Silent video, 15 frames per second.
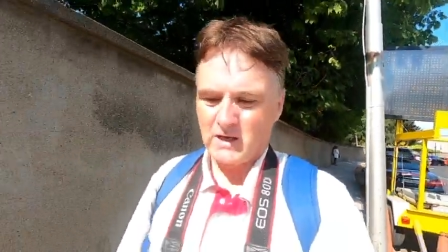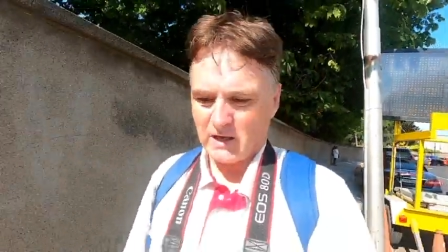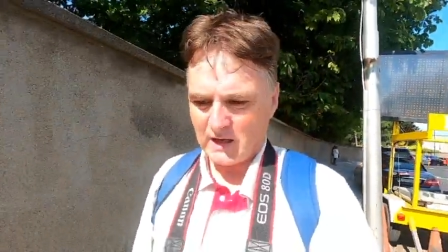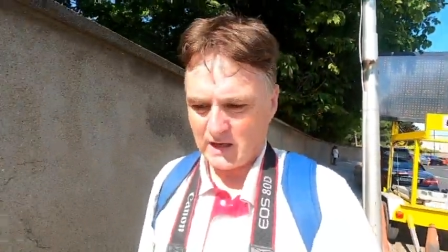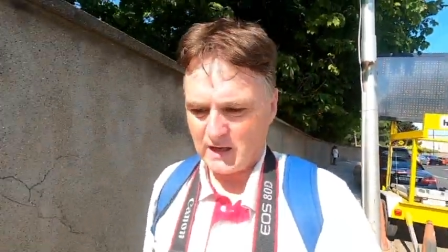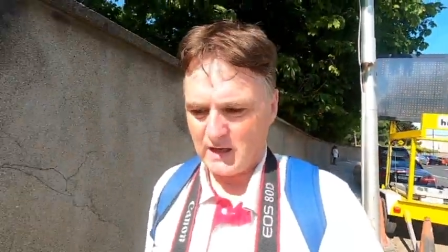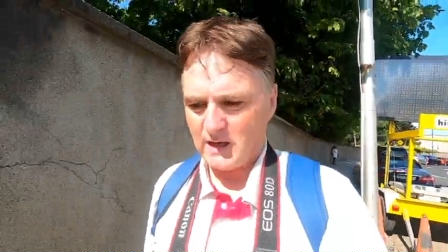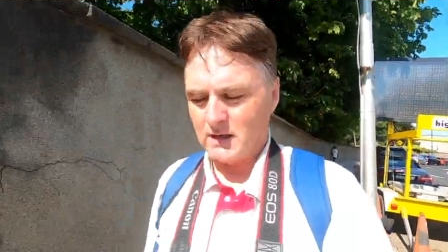
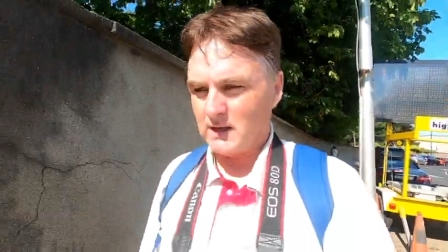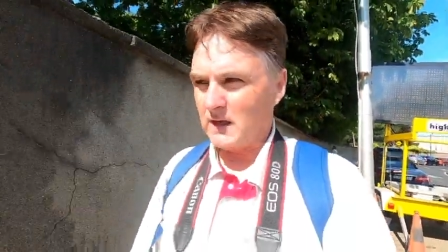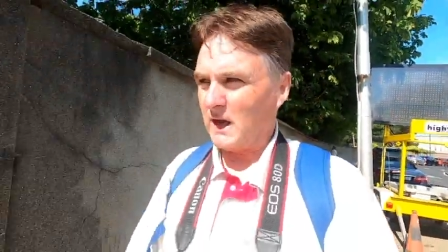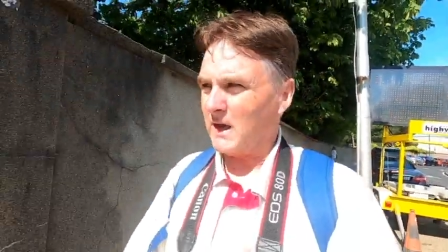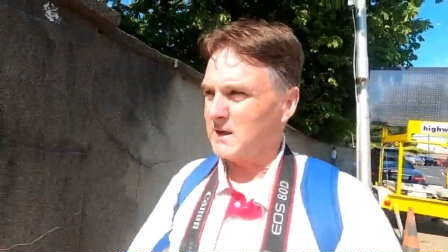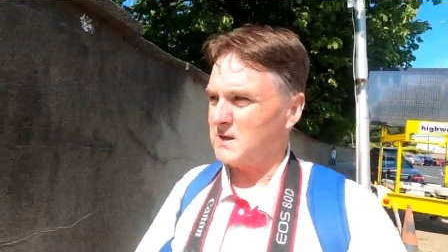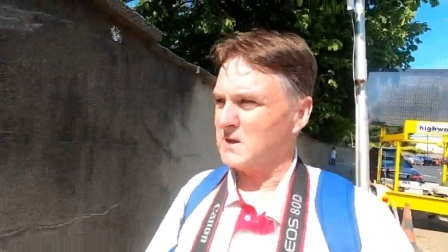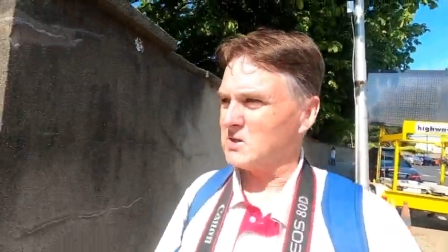Uh, they
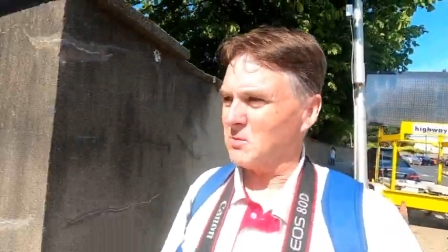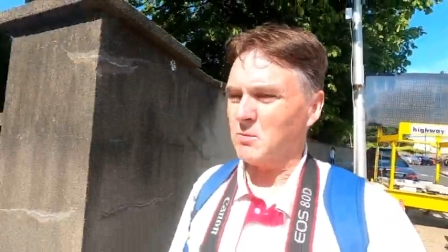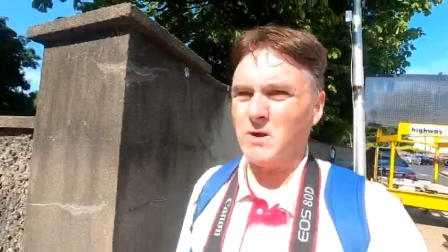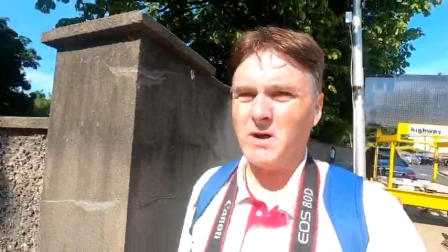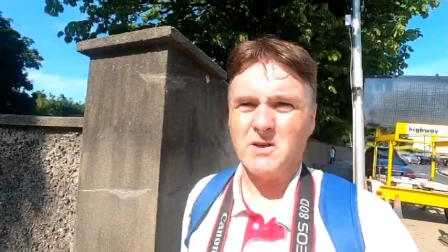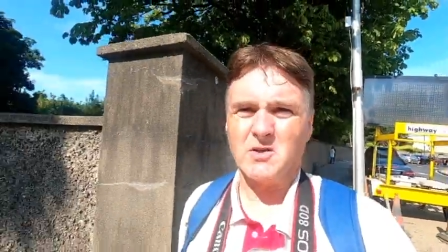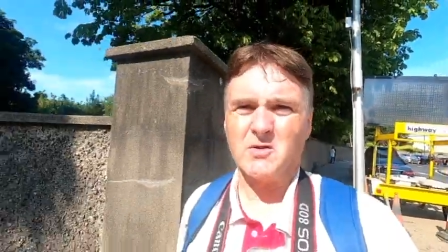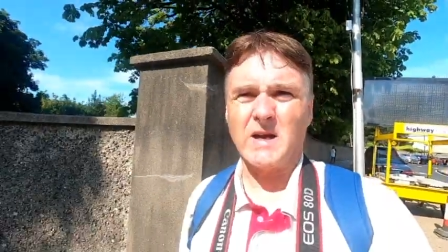had
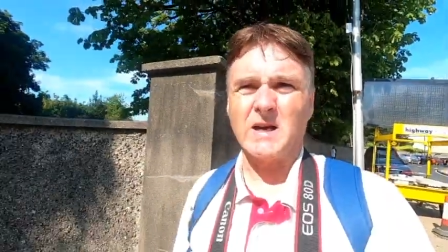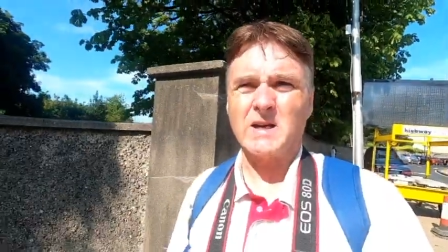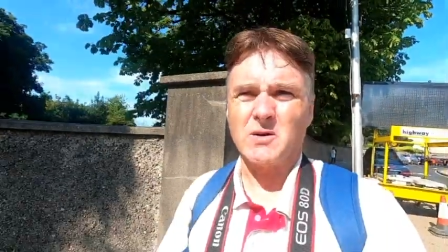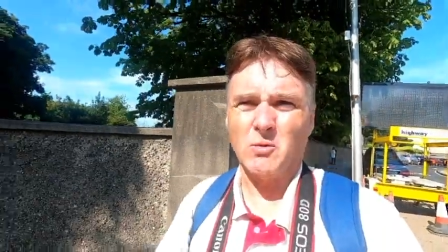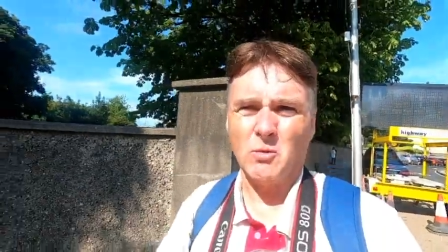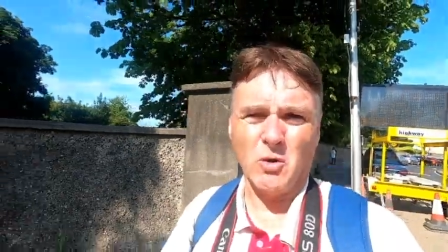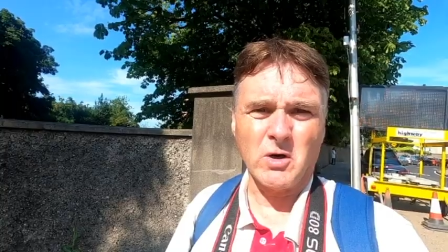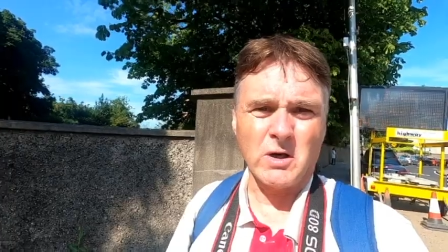
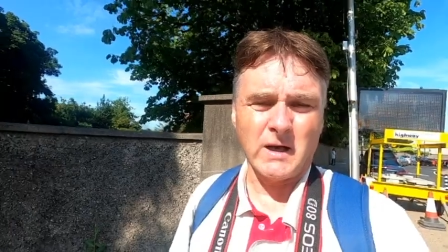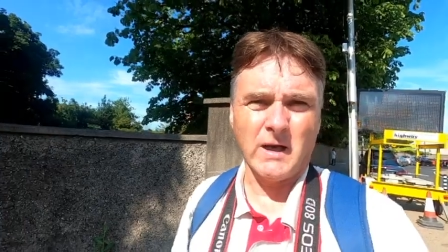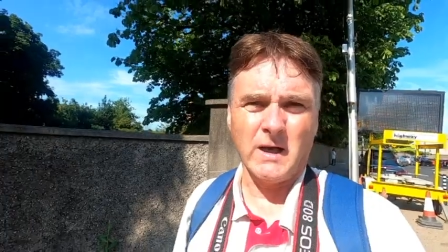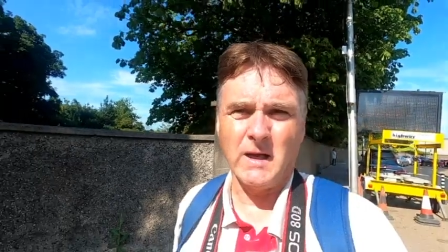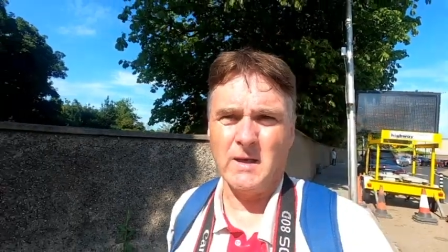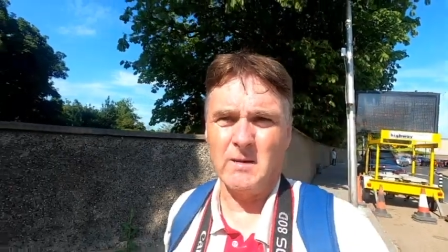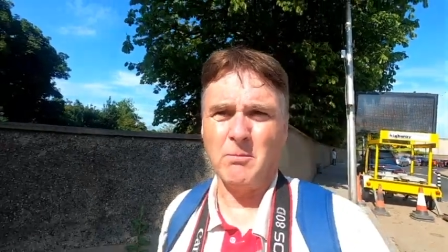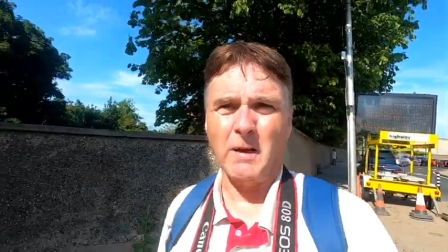subcontract work
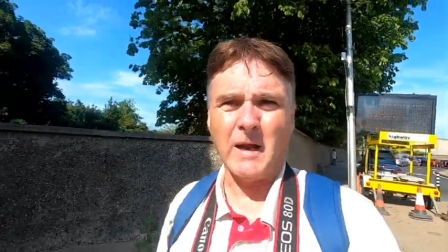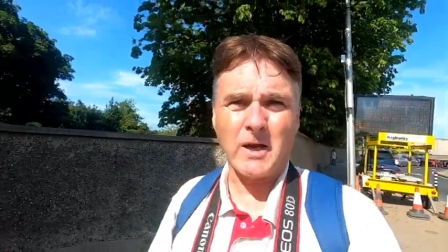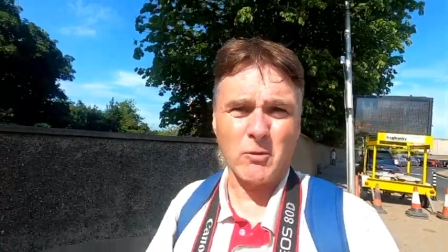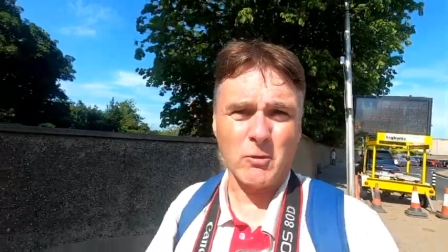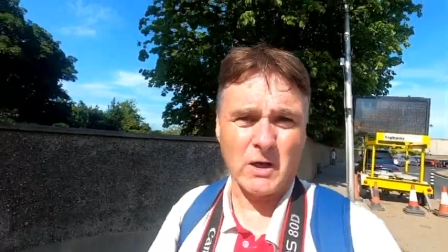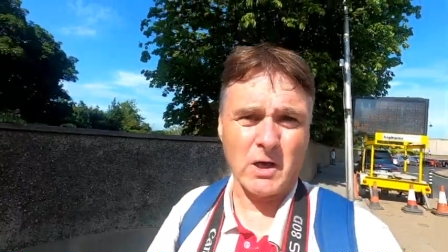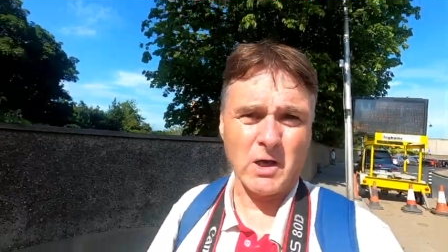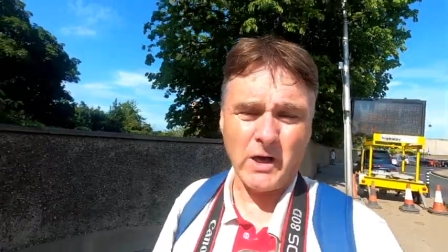in
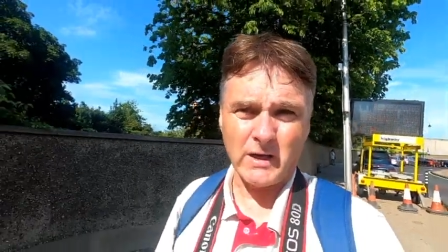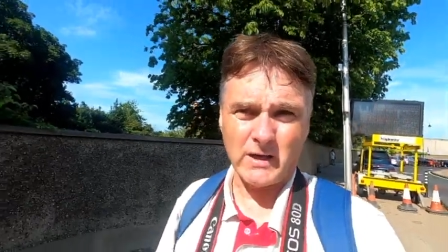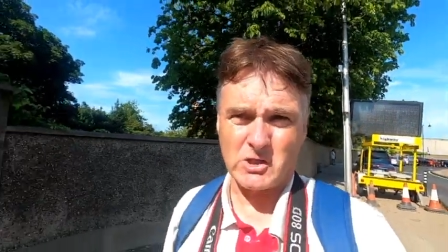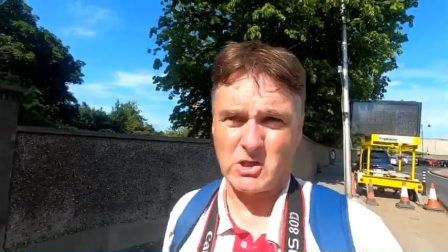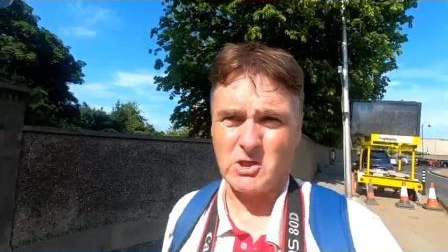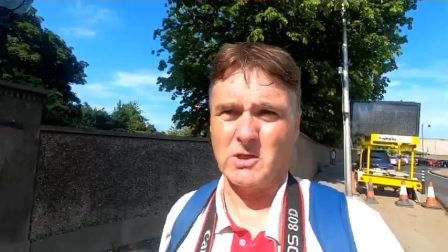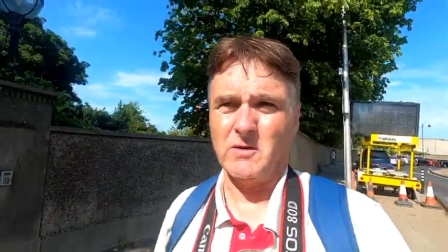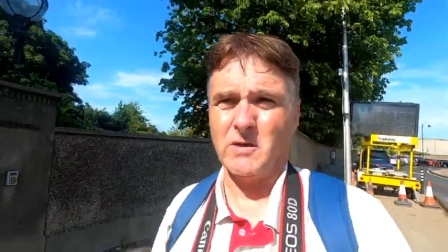Blackrock
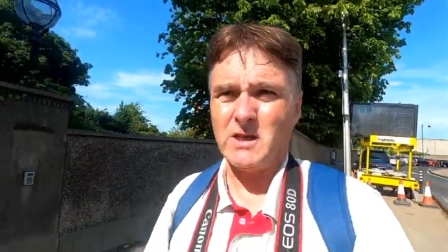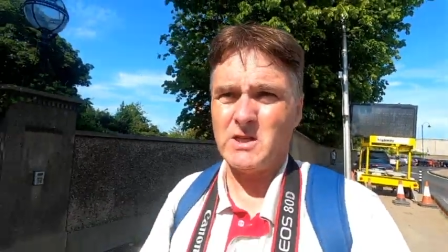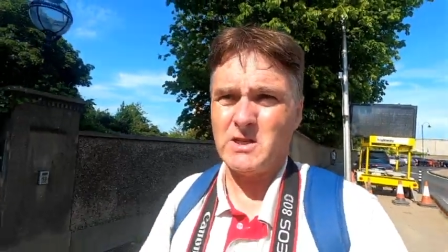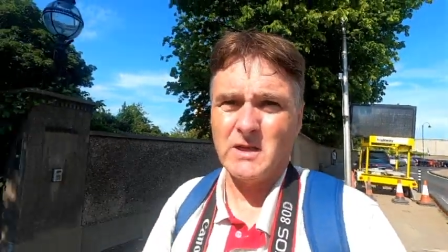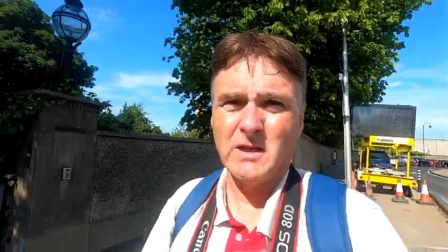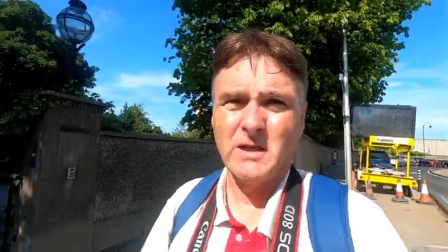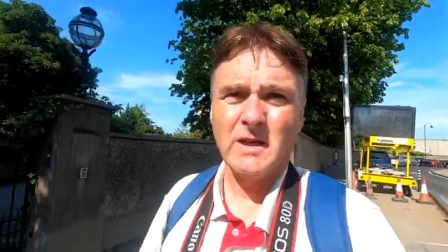College, right?